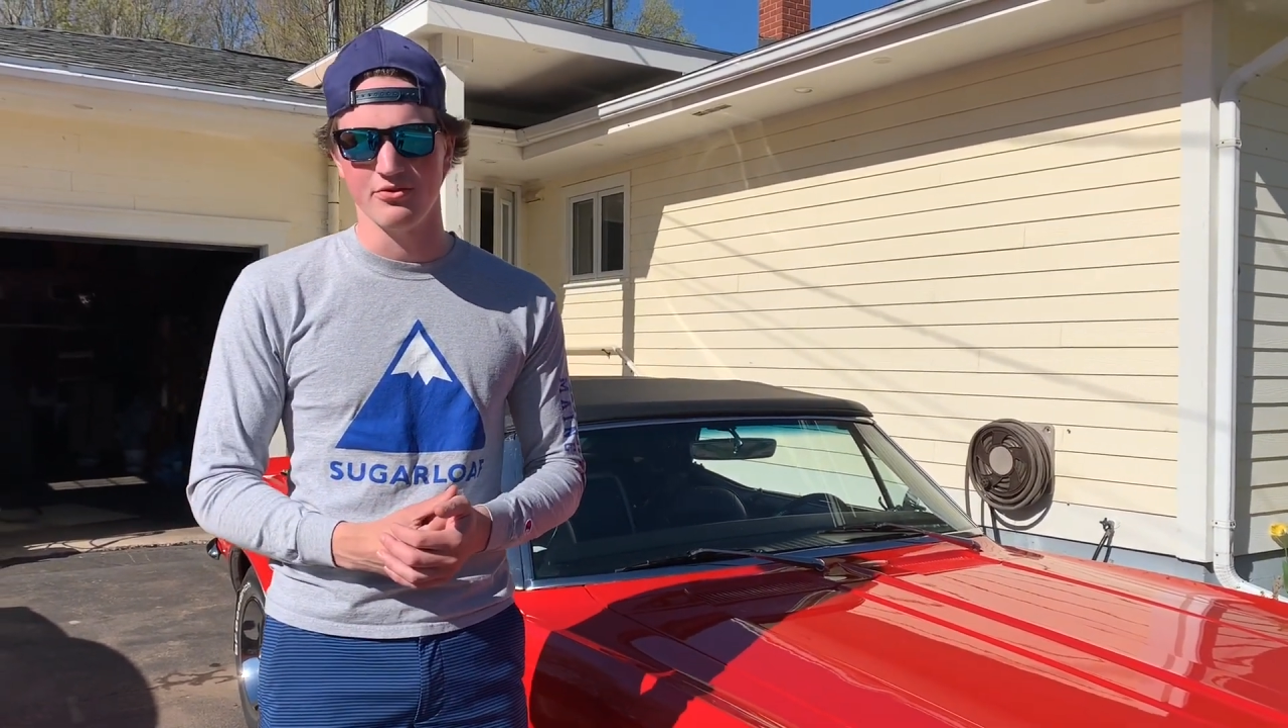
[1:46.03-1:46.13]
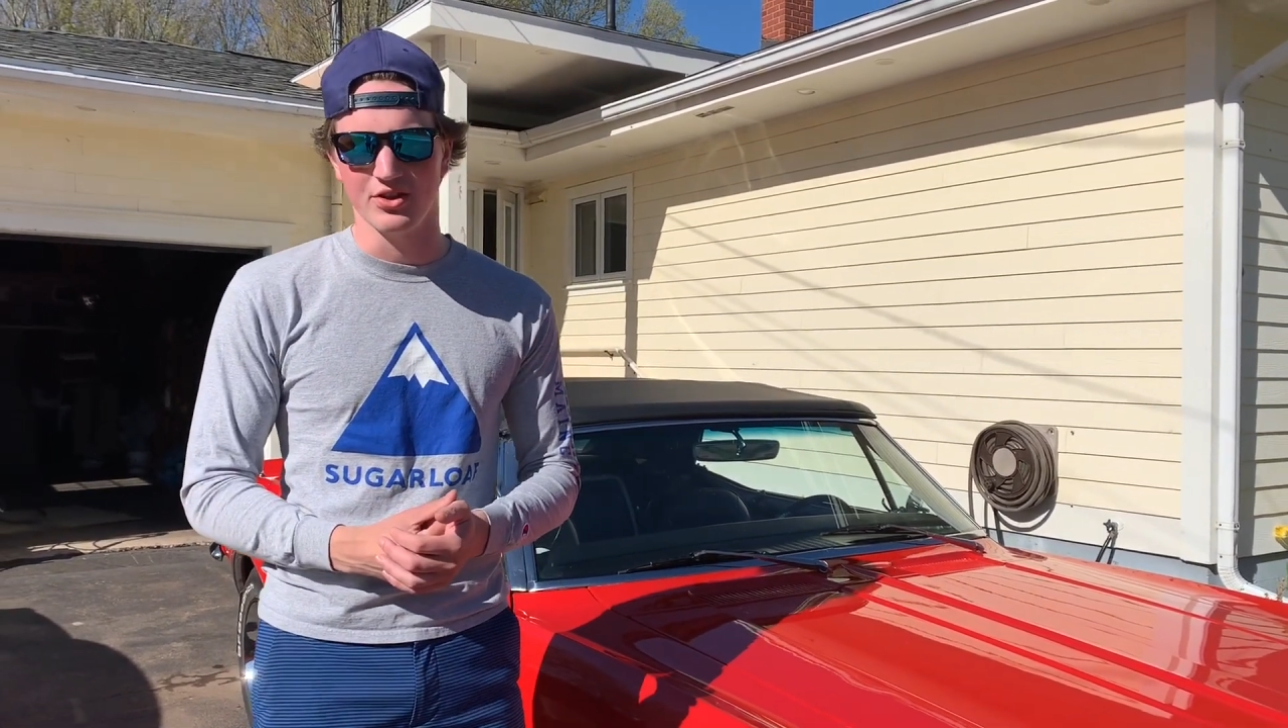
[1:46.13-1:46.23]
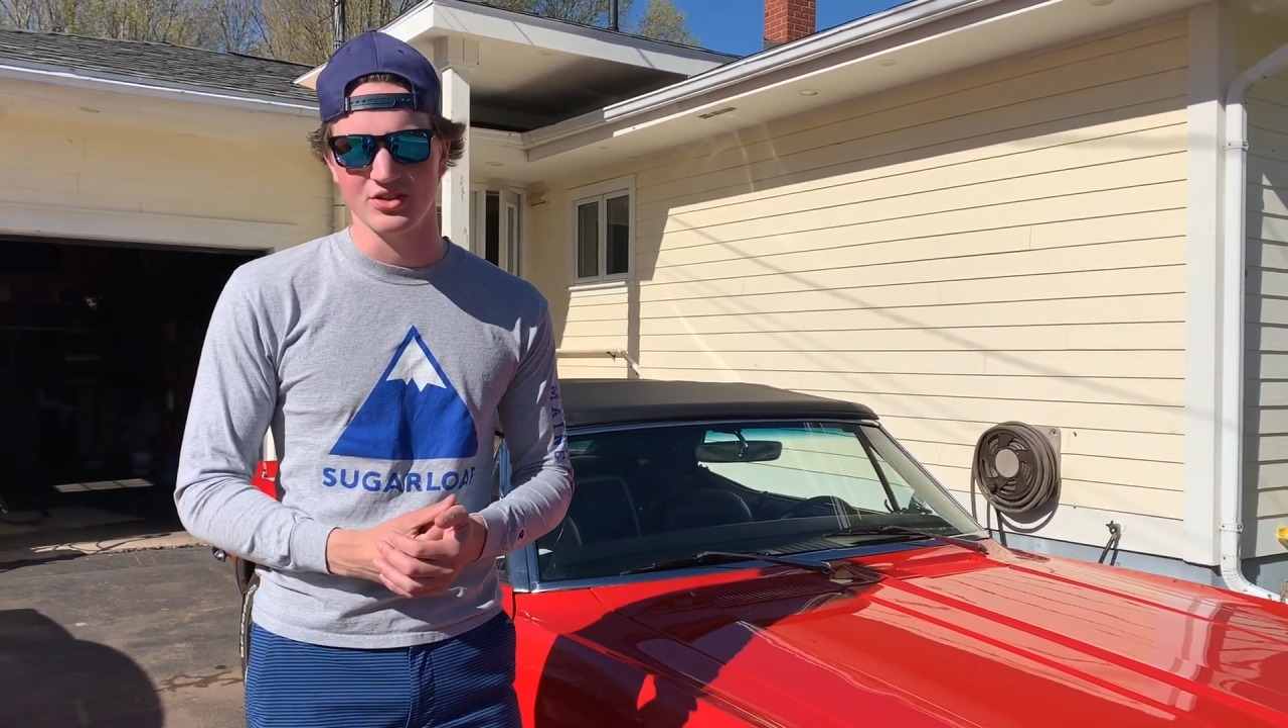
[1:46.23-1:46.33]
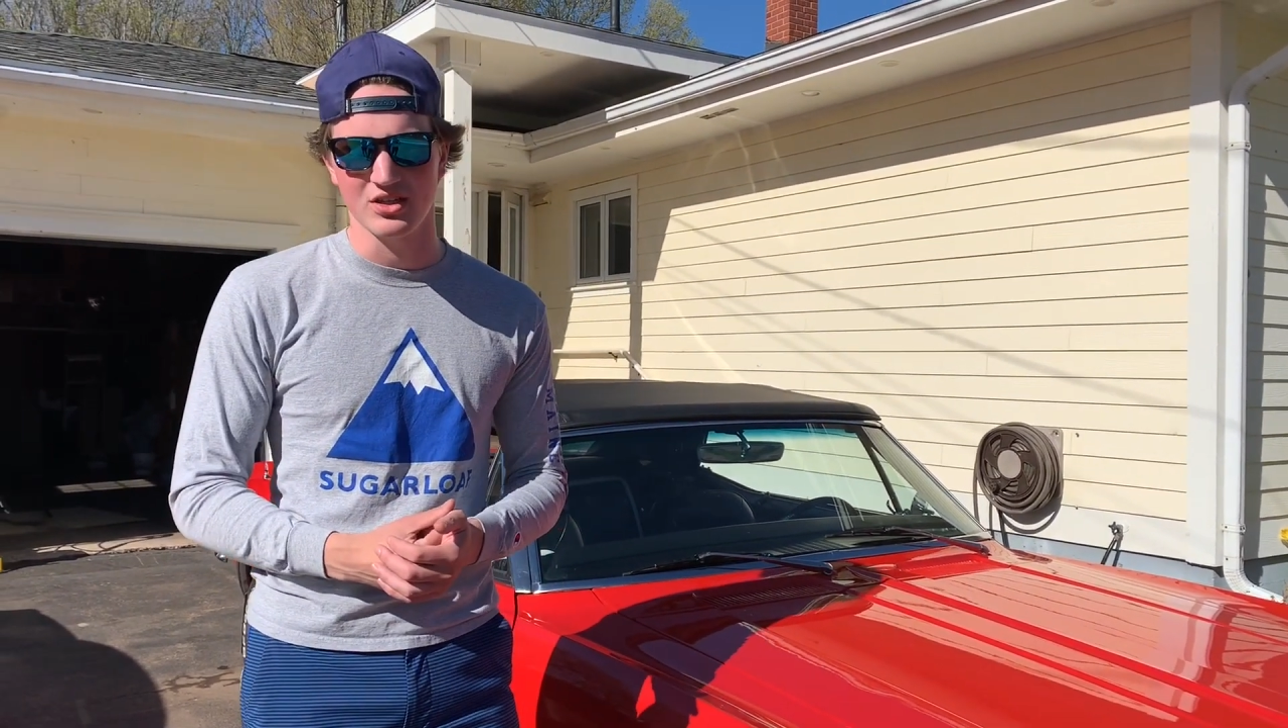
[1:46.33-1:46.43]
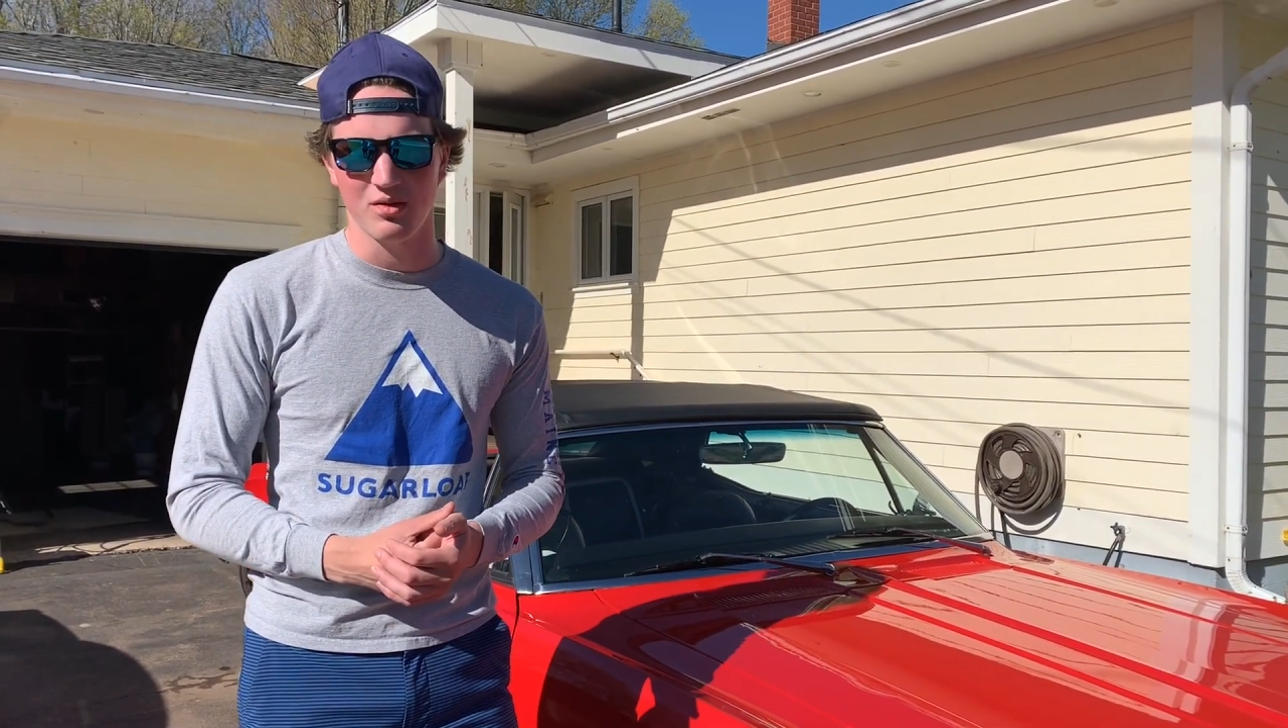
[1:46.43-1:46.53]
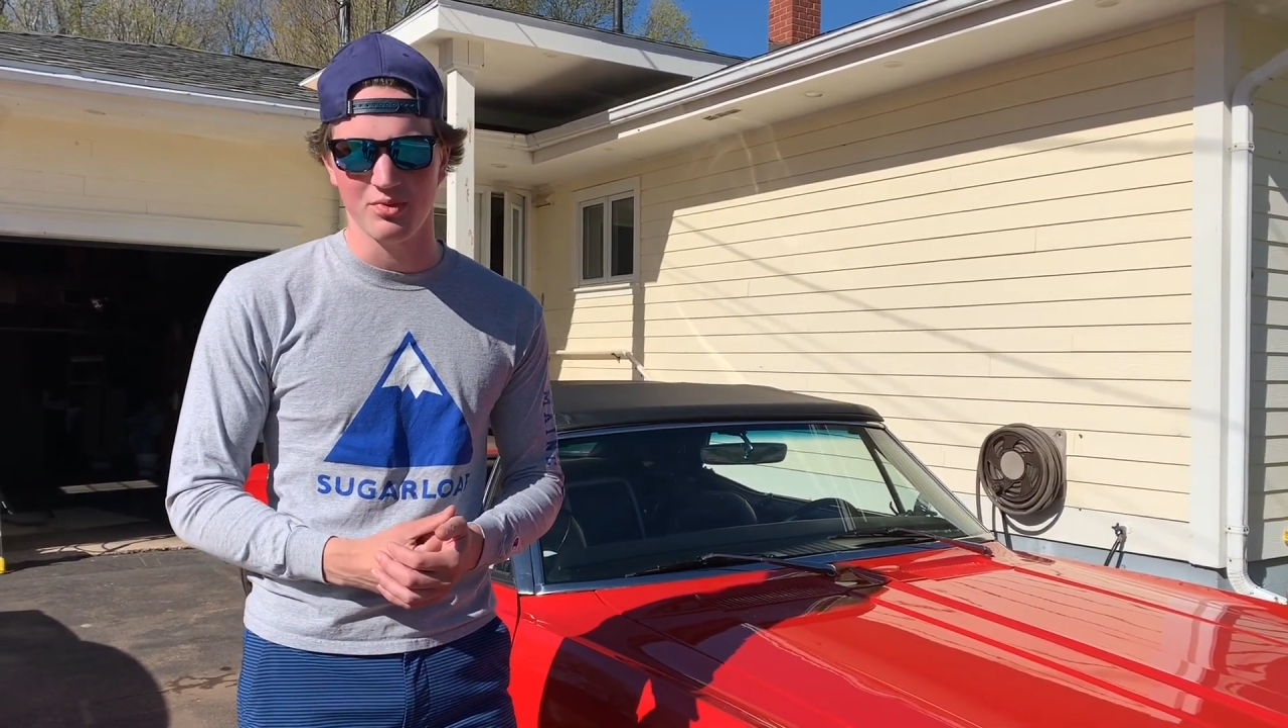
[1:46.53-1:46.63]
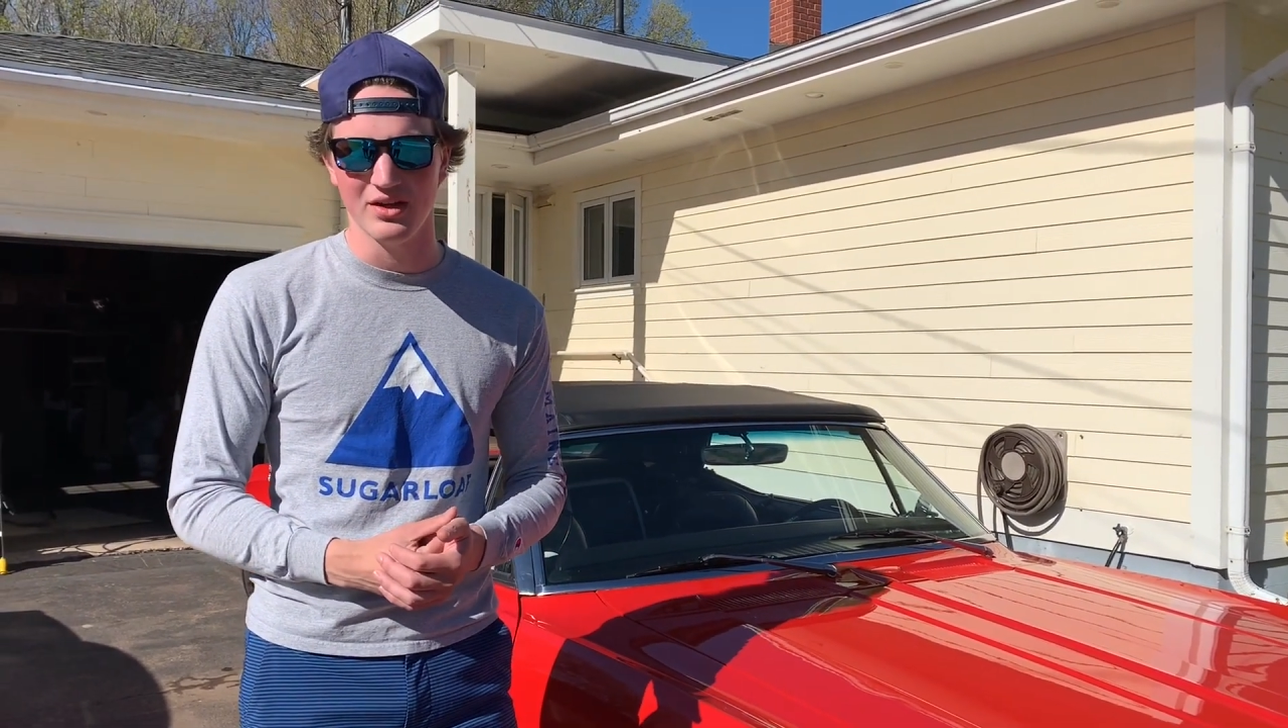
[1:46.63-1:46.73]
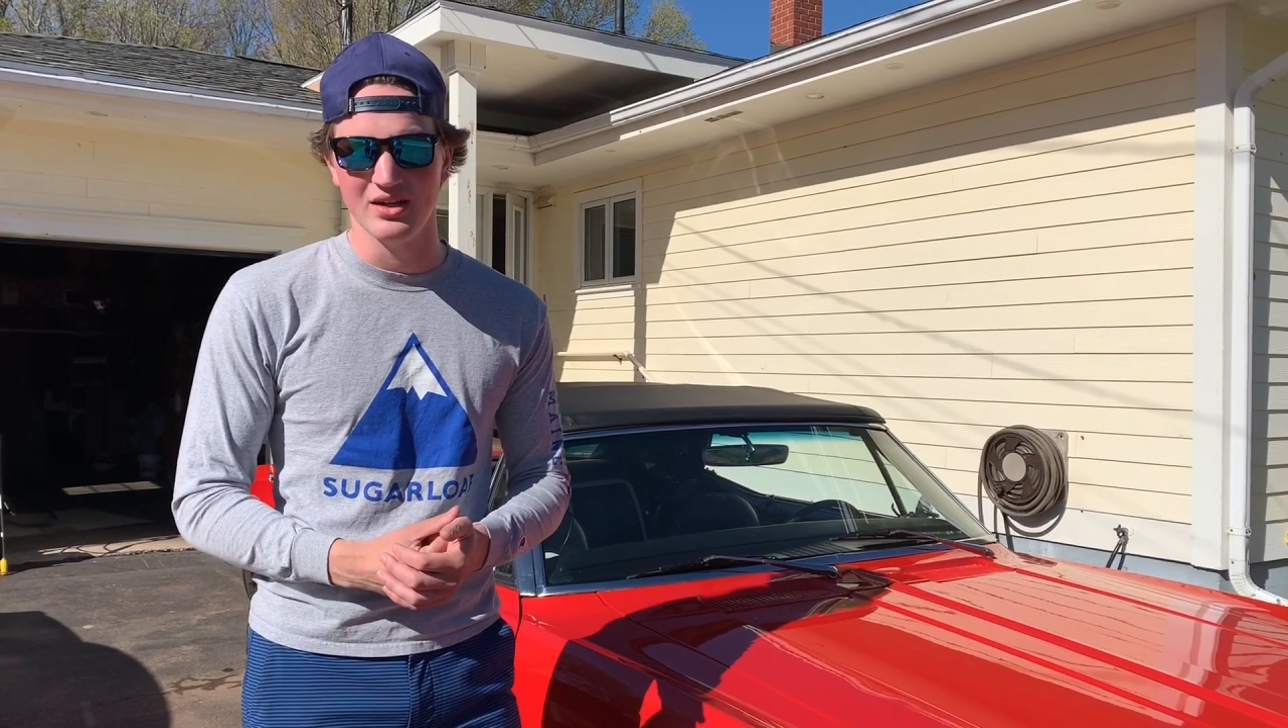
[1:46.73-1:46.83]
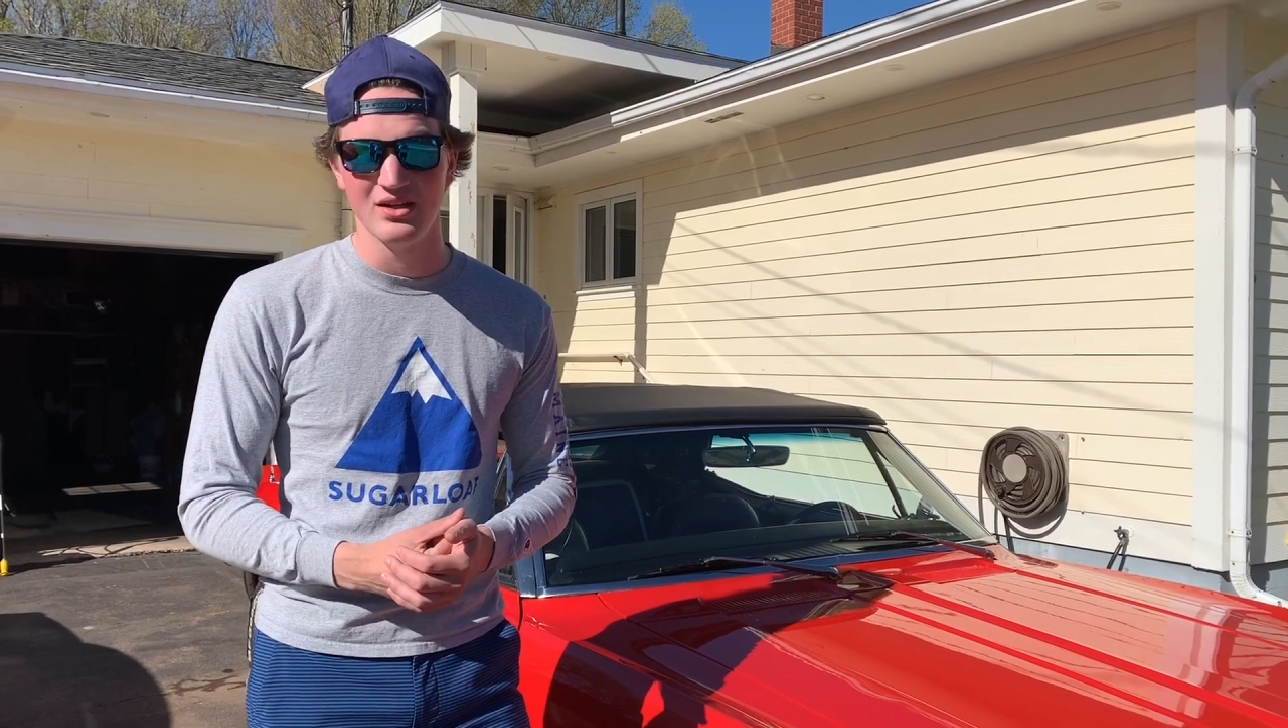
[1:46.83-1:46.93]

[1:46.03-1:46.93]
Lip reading: this company.